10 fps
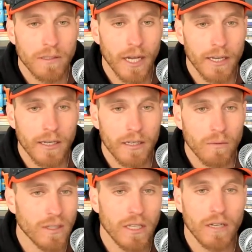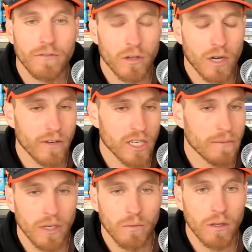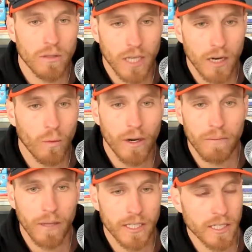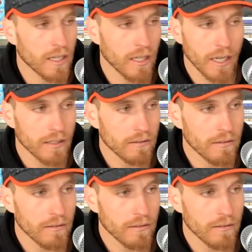Like, it wasn't like a full coffee shop. It was like one of those kind of weird places that like